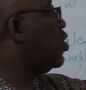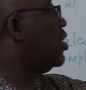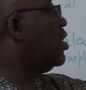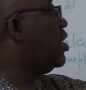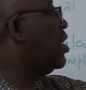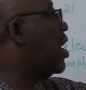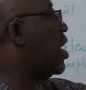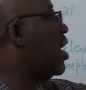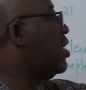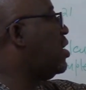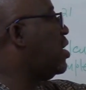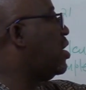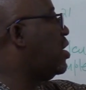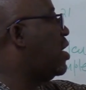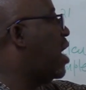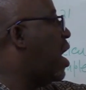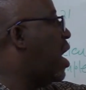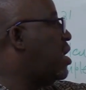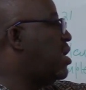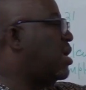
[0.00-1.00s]

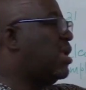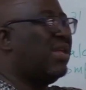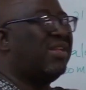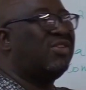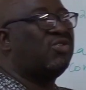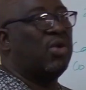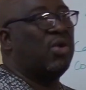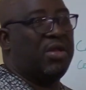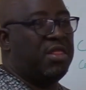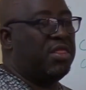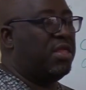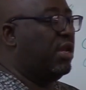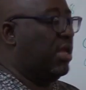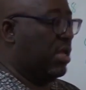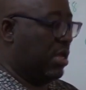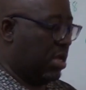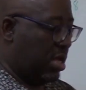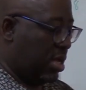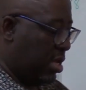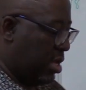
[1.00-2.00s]
twenty-nine, nineteen, and
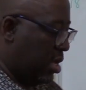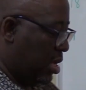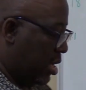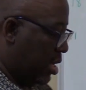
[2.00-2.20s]
twenty-three.